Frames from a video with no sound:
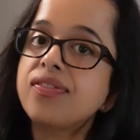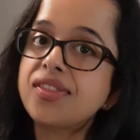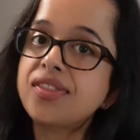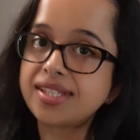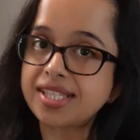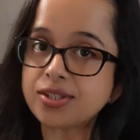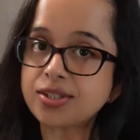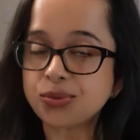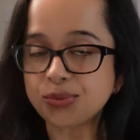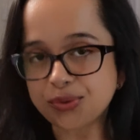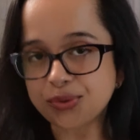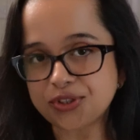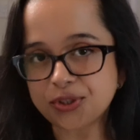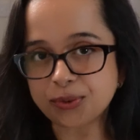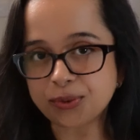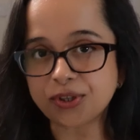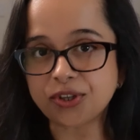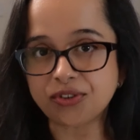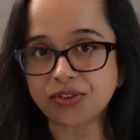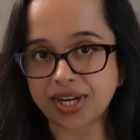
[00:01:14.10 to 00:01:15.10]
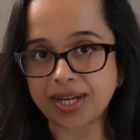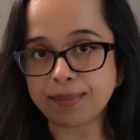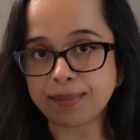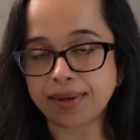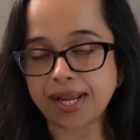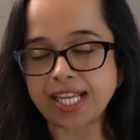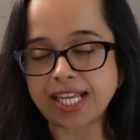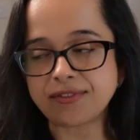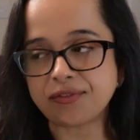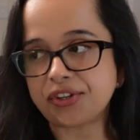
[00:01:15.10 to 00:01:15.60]
This is also a great
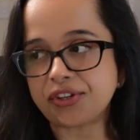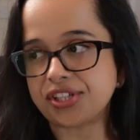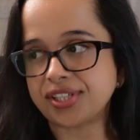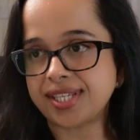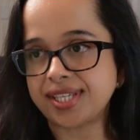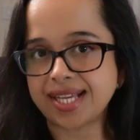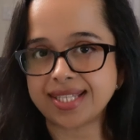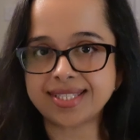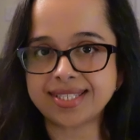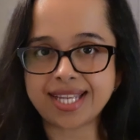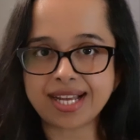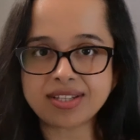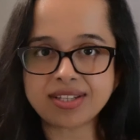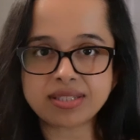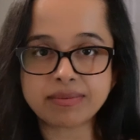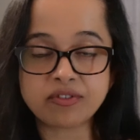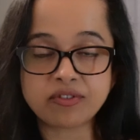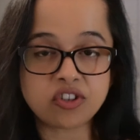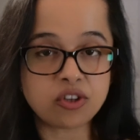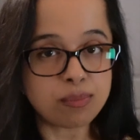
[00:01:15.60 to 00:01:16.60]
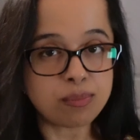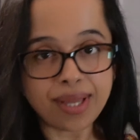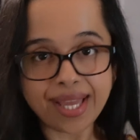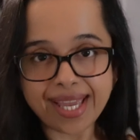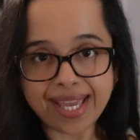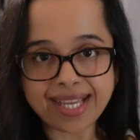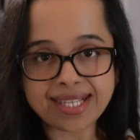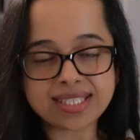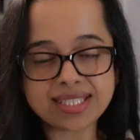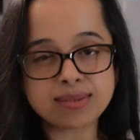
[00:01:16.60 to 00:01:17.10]
place for you to test out some of your
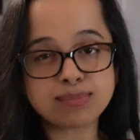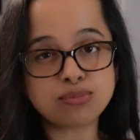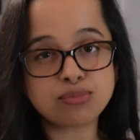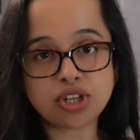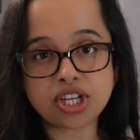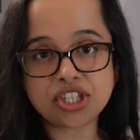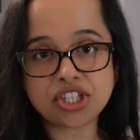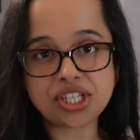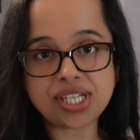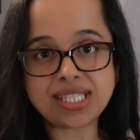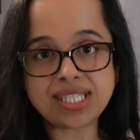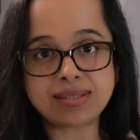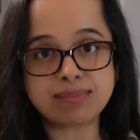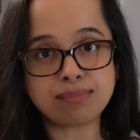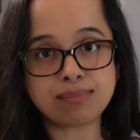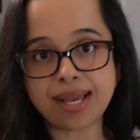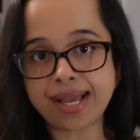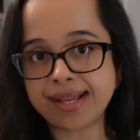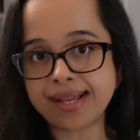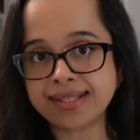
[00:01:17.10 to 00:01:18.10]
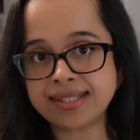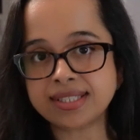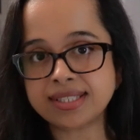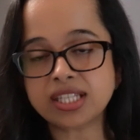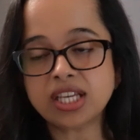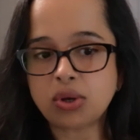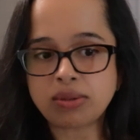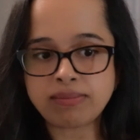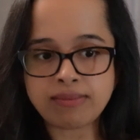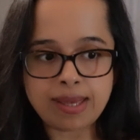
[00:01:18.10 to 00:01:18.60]
paints, brushes and pens
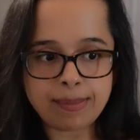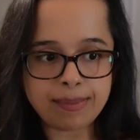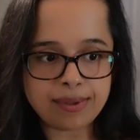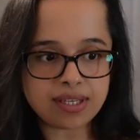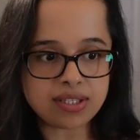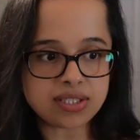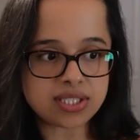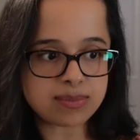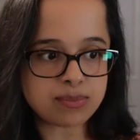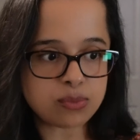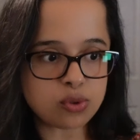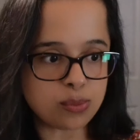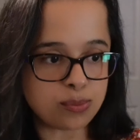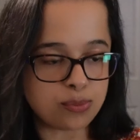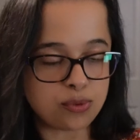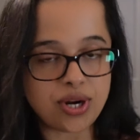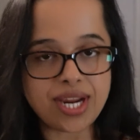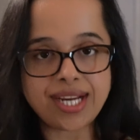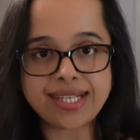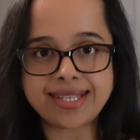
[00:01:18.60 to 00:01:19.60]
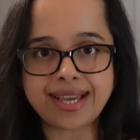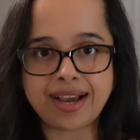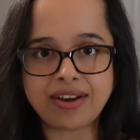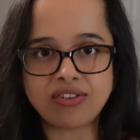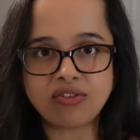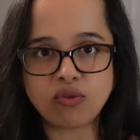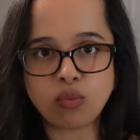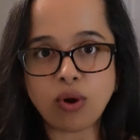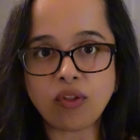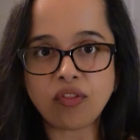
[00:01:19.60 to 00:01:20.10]
with maybe a small breakdown
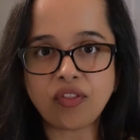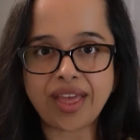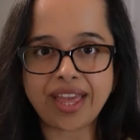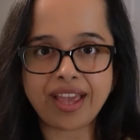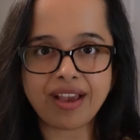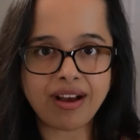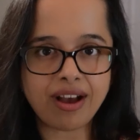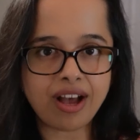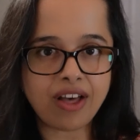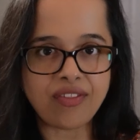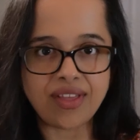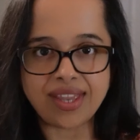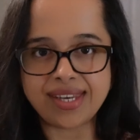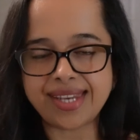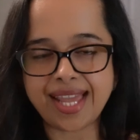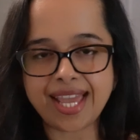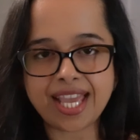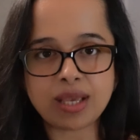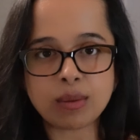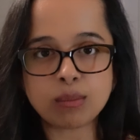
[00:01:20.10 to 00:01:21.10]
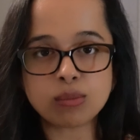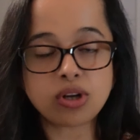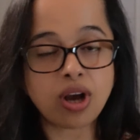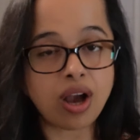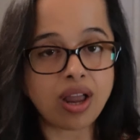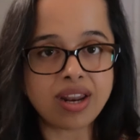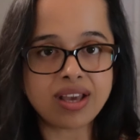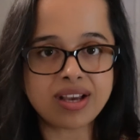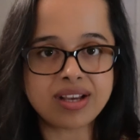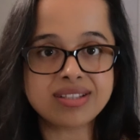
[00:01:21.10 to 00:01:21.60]
of what they are, their name,
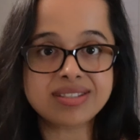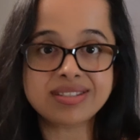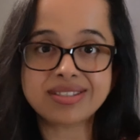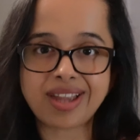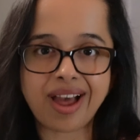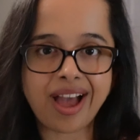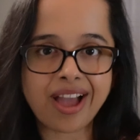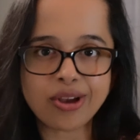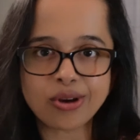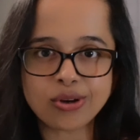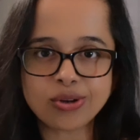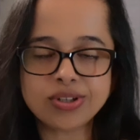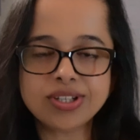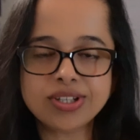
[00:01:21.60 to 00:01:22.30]
colour, style.